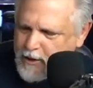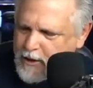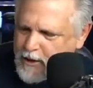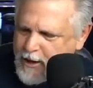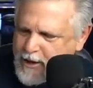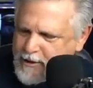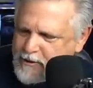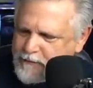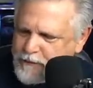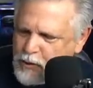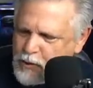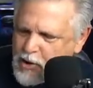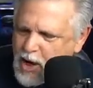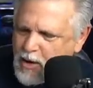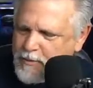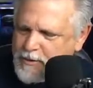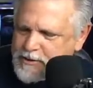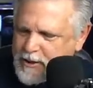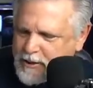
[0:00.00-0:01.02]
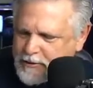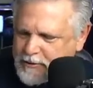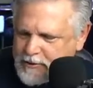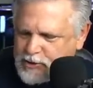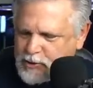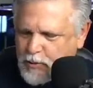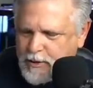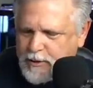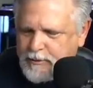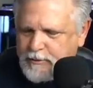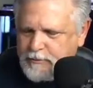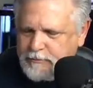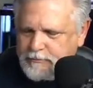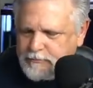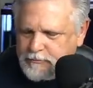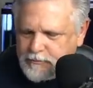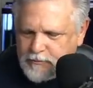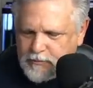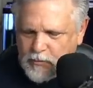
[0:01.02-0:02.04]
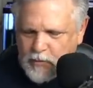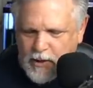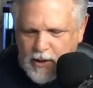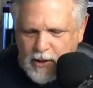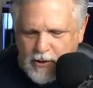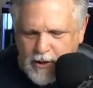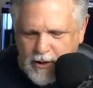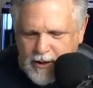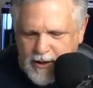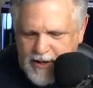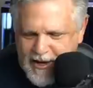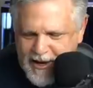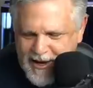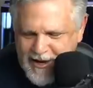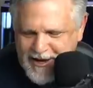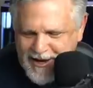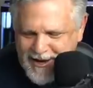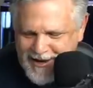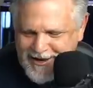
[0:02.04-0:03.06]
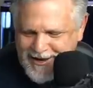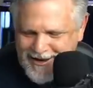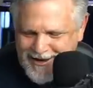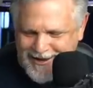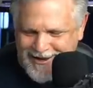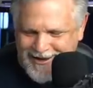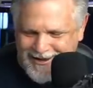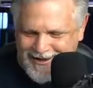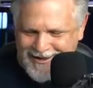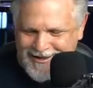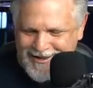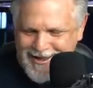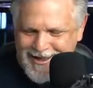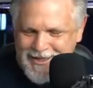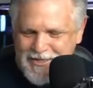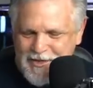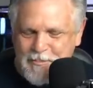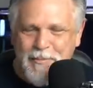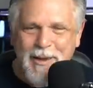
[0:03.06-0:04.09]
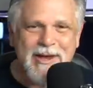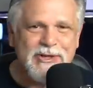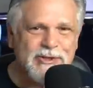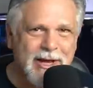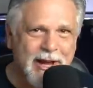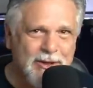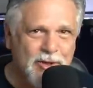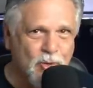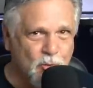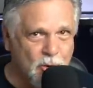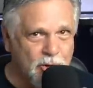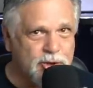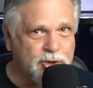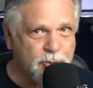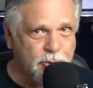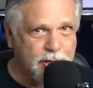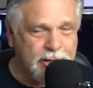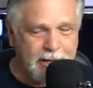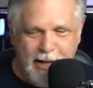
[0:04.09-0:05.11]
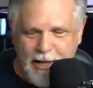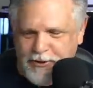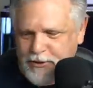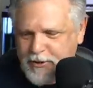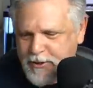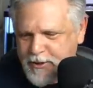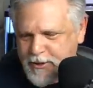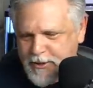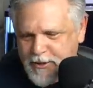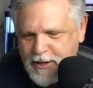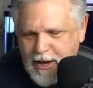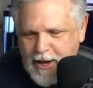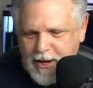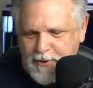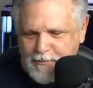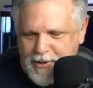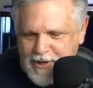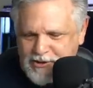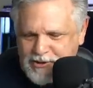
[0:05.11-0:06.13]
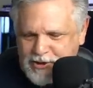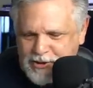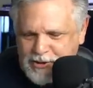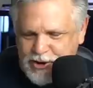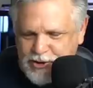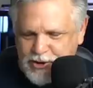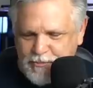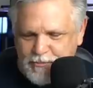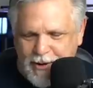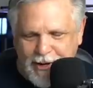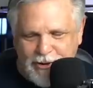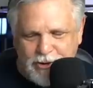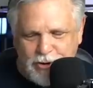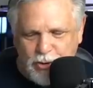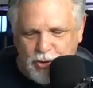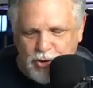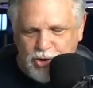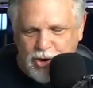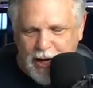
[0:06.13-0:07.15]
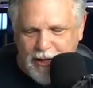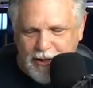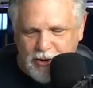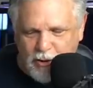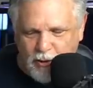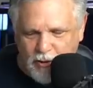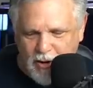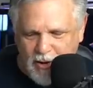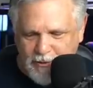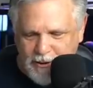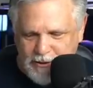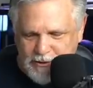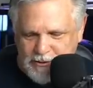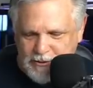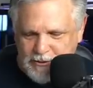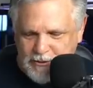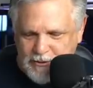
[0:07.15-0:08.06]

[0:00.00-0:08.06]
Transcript: I had a few comments like this one where the best and the worst were together. Best decision, buying 2 giant gouramis.